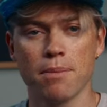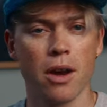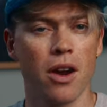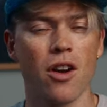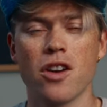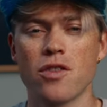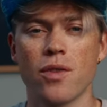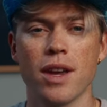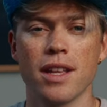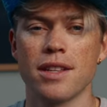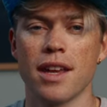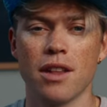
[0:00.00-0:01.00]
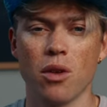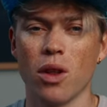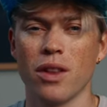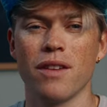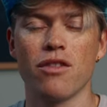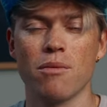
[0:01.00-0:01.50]
my heart rate, and
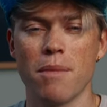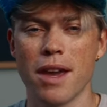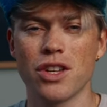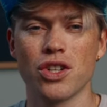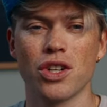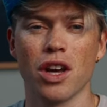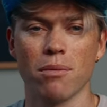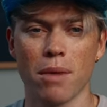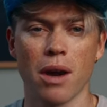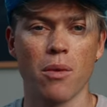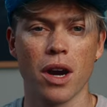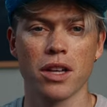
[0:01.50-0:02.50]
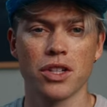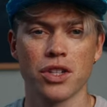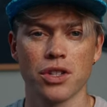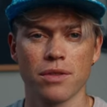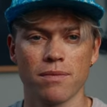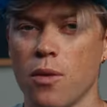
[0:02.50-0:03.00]
all the information on my
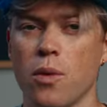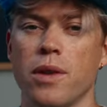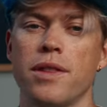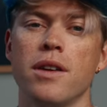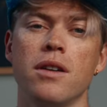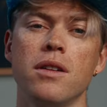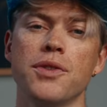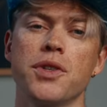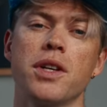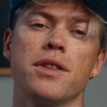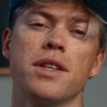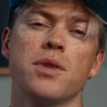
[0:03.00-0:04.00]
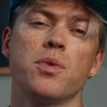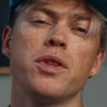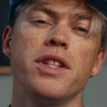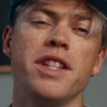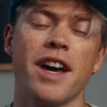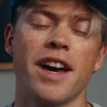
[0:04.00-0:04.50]
watch. With the Ultra, this
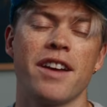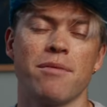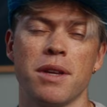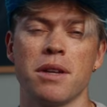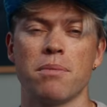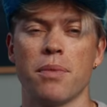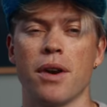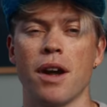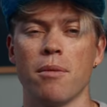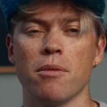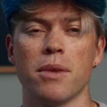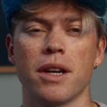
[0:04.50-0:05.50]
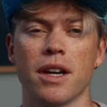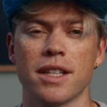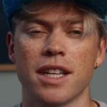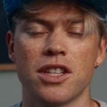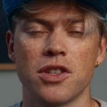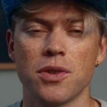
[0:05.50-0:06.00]
would not have been a problem,
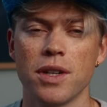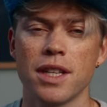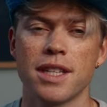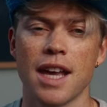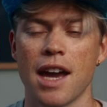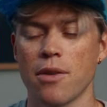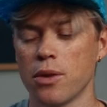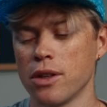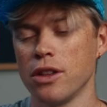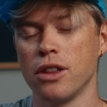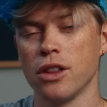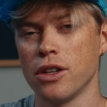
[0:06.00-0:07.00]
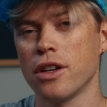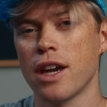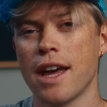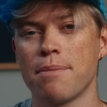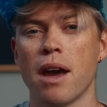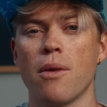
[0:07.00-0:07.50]
because as soon as I would look
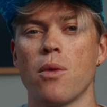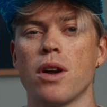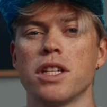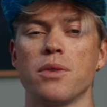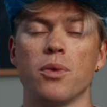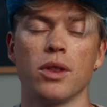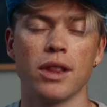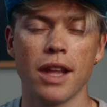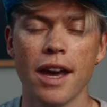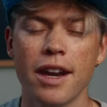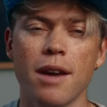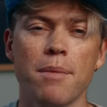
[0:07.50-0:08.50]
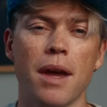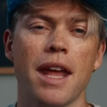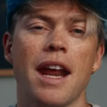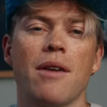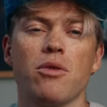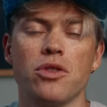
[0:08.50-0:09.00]
at my watch, it would light up
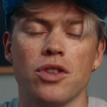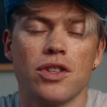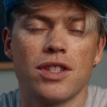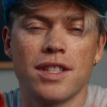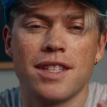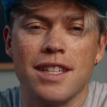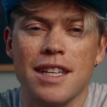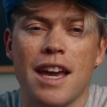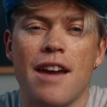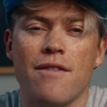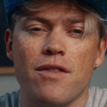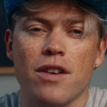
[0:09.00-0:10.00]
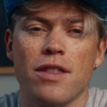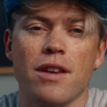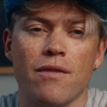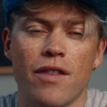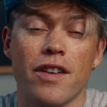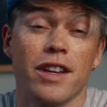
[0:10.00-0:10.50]
and I would just see
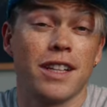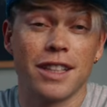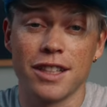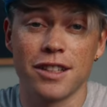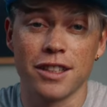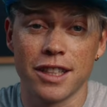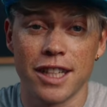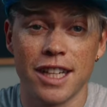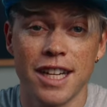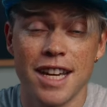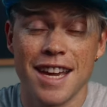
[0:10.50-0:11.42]
everything very clearly,